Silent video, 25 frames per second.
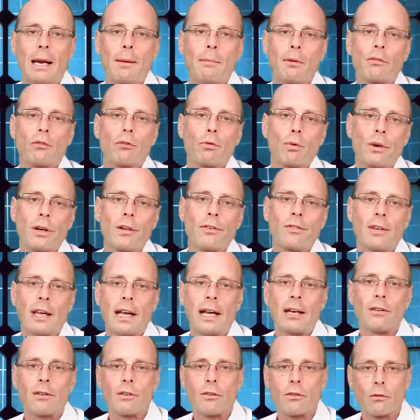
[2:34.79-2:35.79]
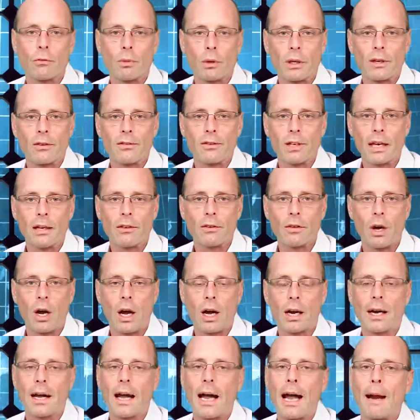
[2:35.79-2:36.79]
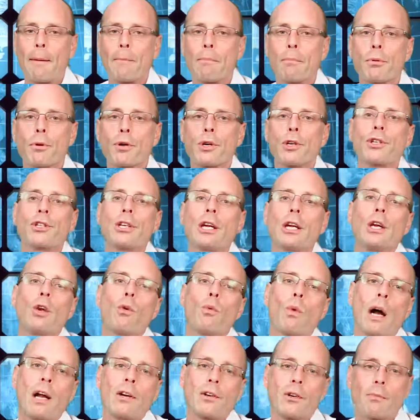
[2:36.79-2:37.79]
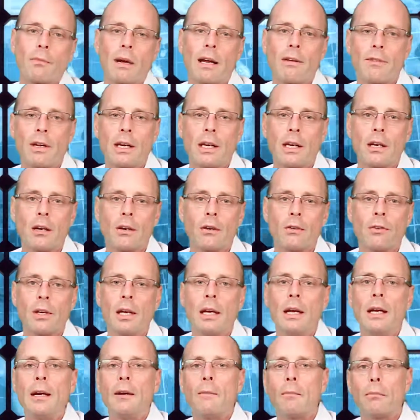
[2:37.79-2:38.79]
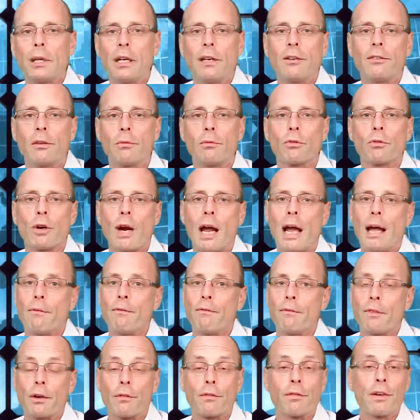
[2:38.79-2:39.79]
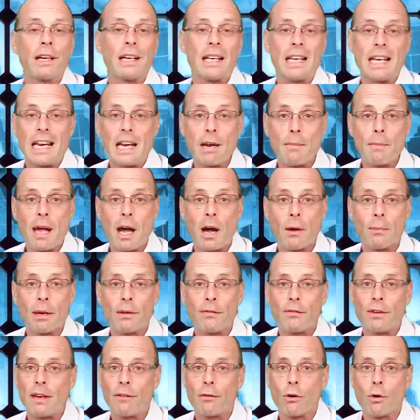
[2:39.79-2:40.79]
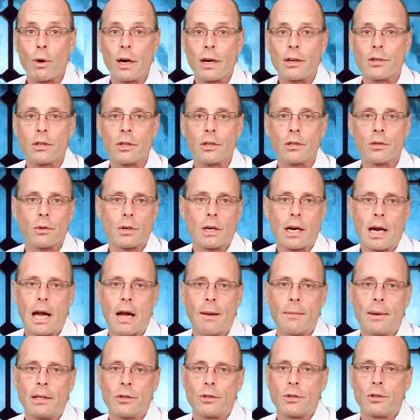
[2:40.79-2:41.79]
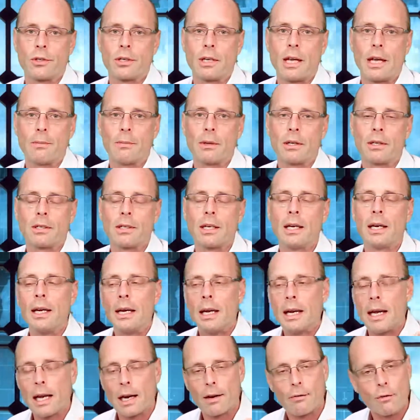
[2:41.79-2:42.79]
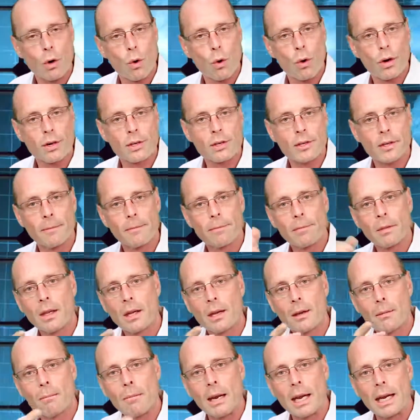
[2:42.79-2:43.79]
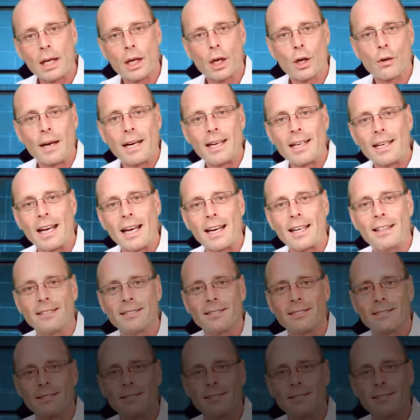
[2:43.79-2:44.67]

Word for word: name is Troy Sage. This is Real Estate Talk. I appreciate you watching my videos. Please subscribe. Feel free to email me if you have questions or comments or statements. And of course, make it a great day.